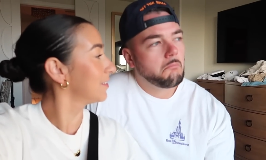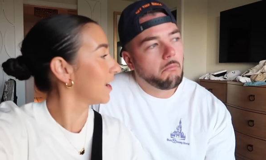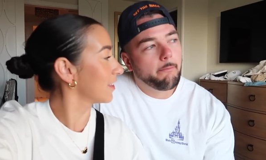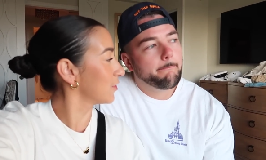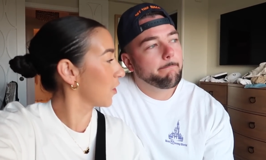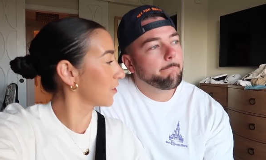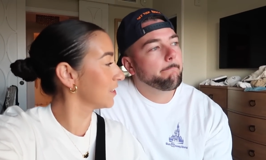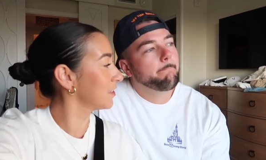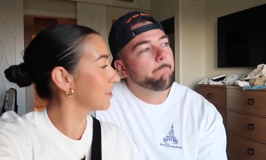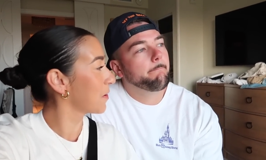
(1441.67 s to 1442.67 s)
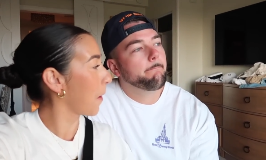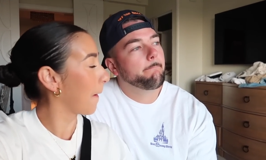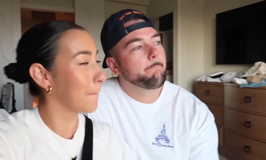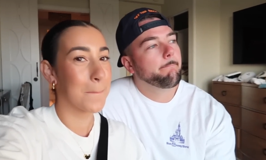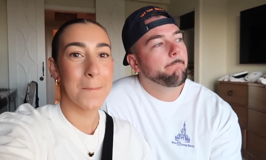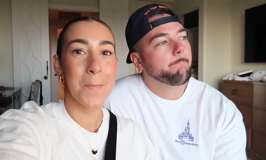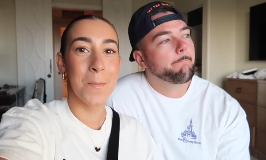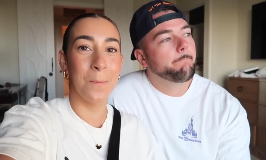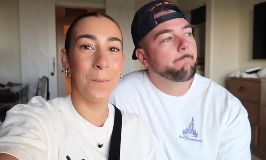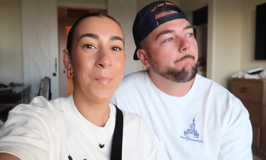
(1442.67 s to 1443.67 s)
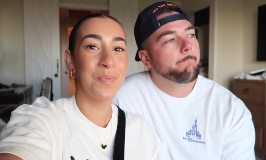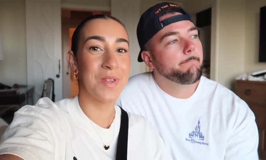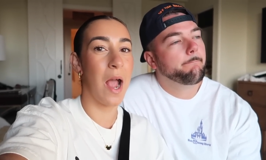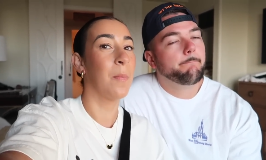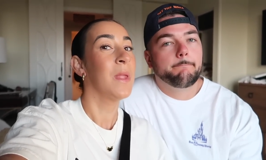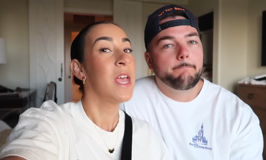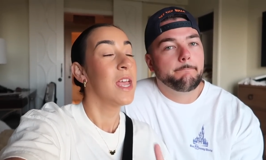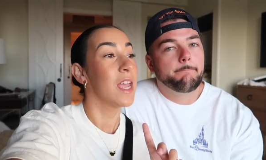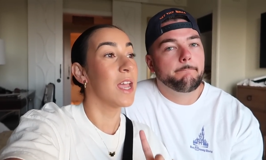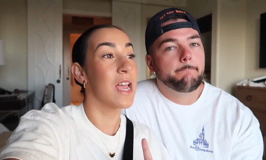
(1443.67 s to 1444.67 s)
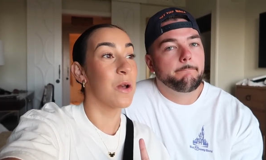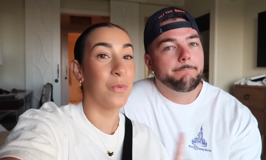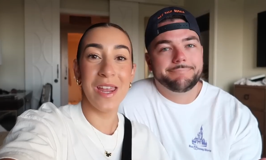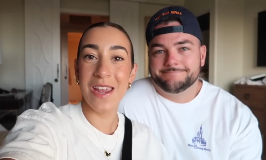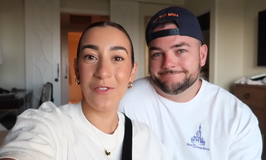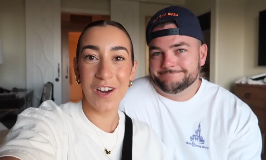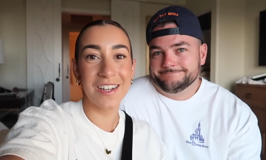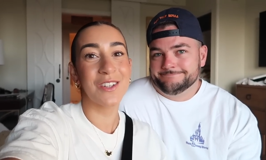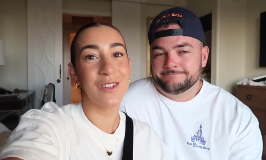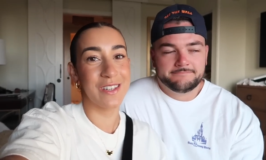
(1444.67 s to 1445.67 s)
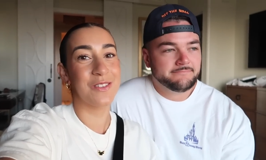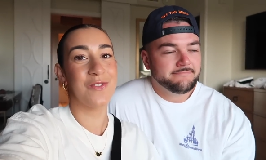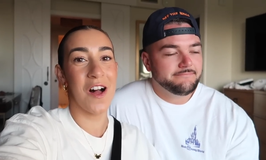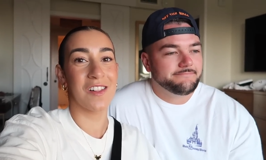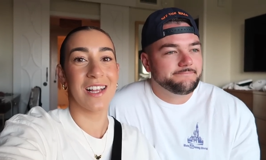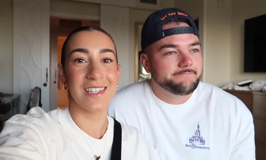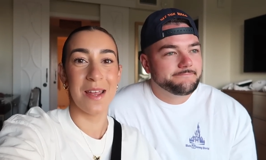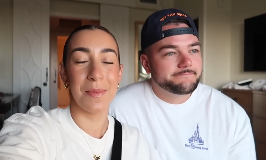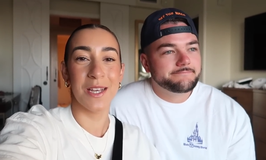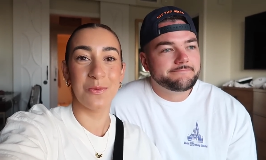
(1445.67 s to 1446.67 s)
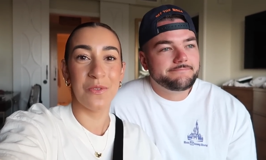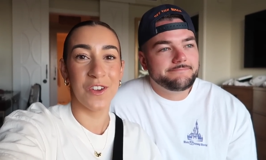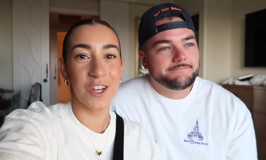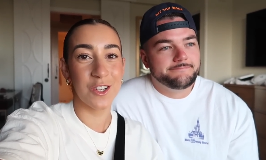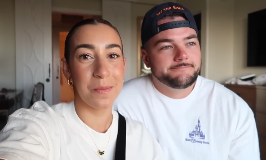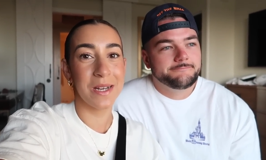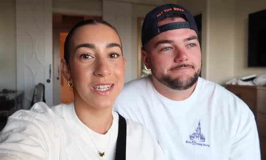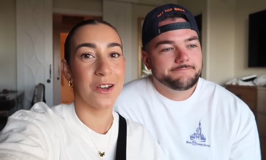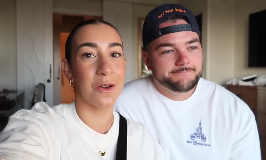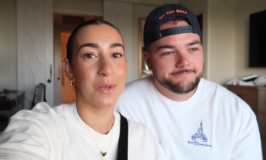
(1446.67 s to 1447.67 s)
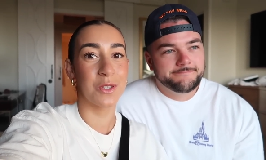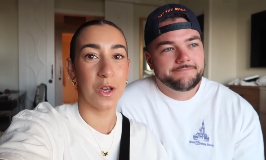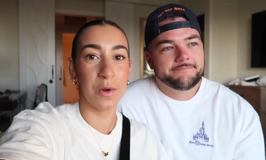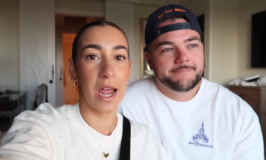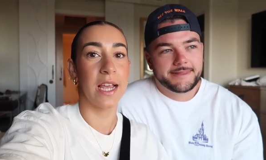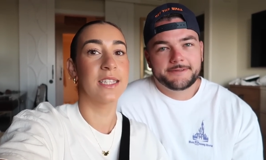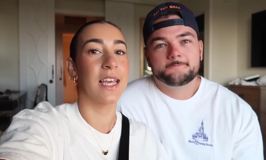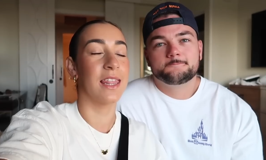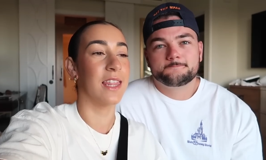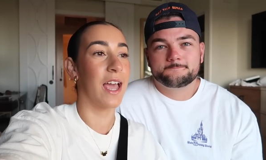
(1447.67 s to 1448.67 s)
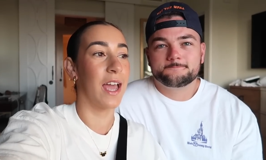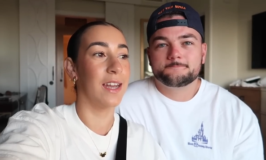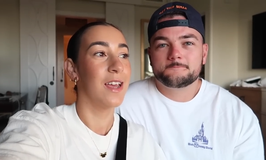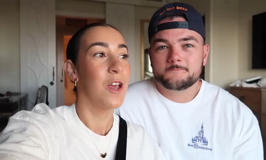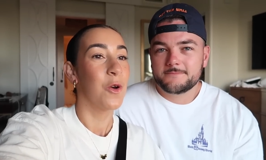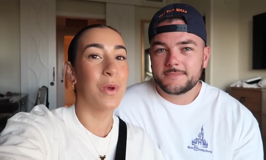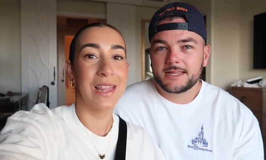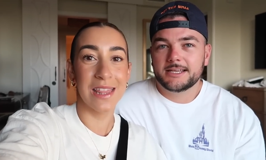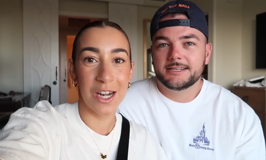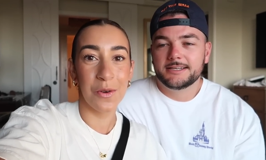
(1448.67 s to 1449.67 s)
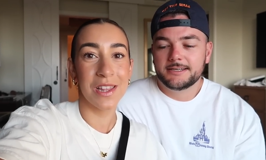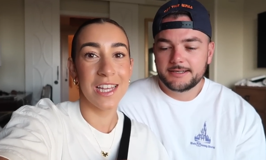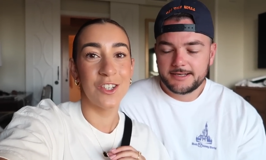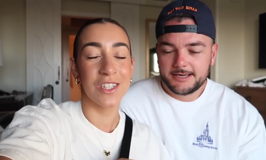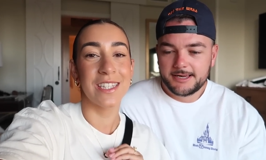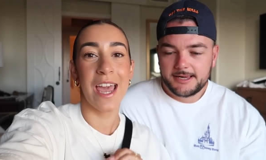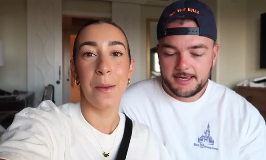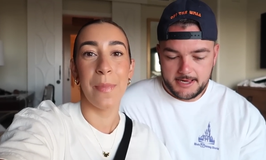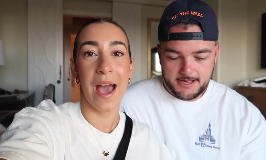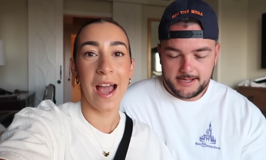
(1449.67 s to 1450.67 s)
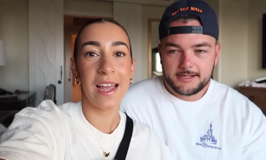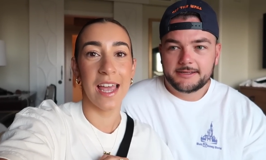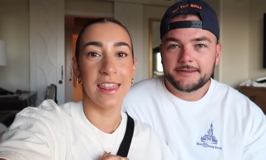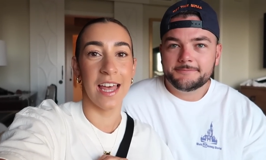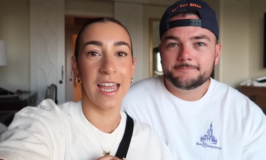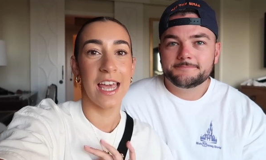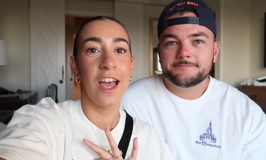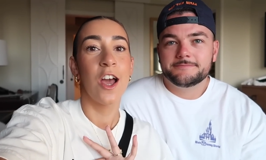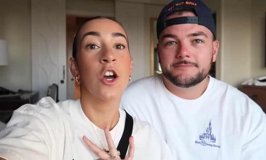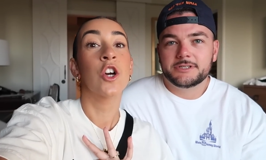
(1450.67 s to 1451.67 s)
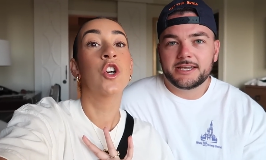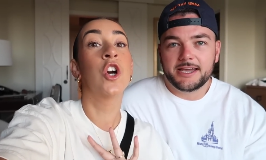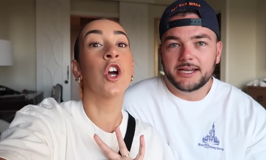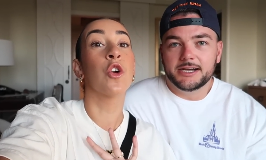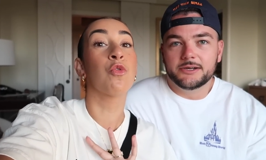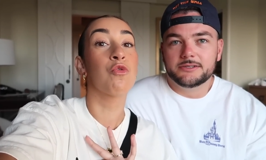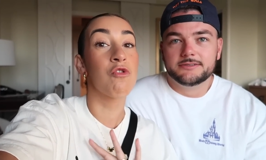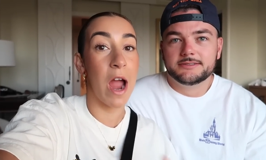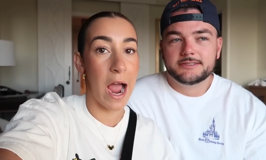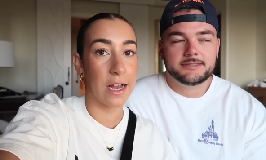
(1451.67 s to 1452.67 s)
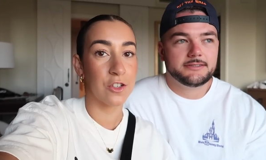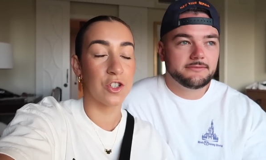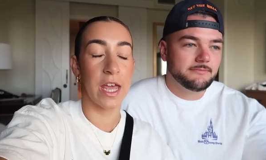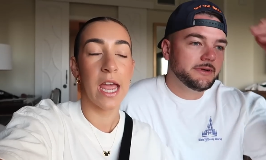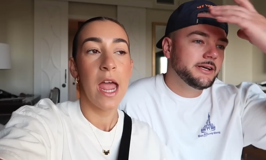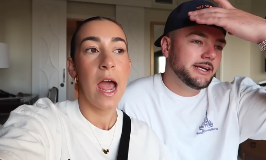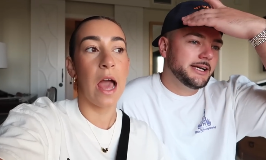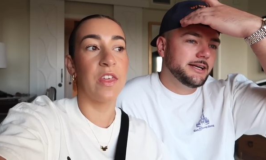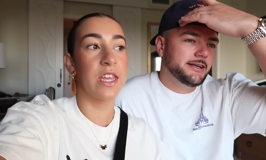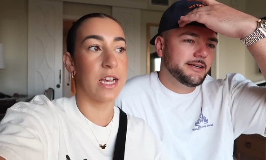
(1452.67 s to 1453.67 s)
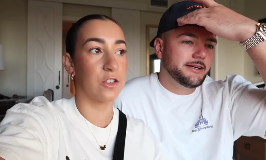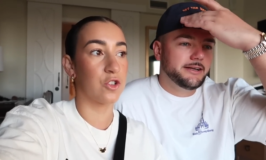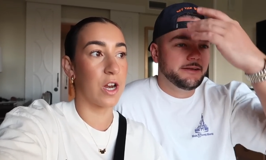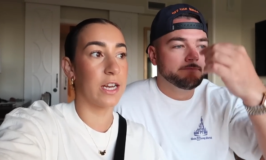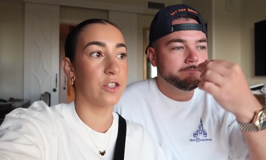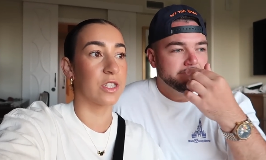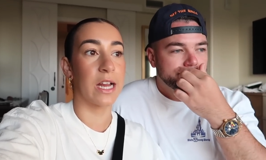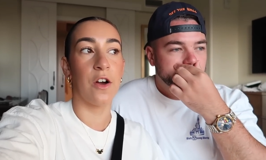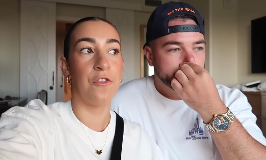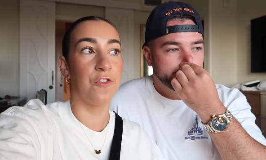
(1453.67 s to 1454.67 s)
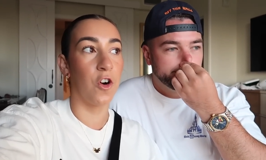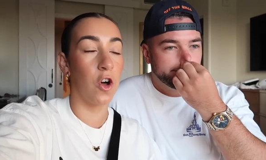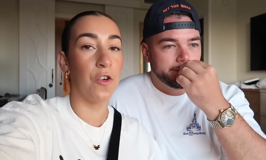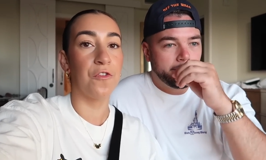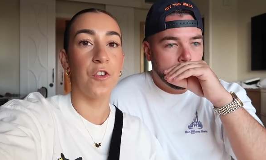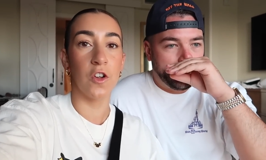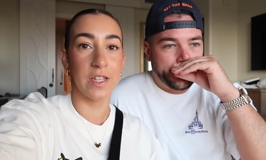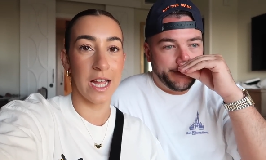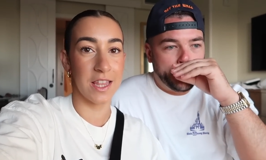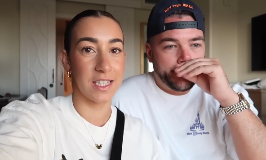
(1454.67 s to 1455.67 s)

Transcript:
Speaker 1: Not the darkness. Mm-hmm. Yeah. We forgot to close out the vlog last night because we finished up at dinner. It was so nice. And then we literally just came back and like KO'd. crashed. Like I think yesterday, just like a full, full day in the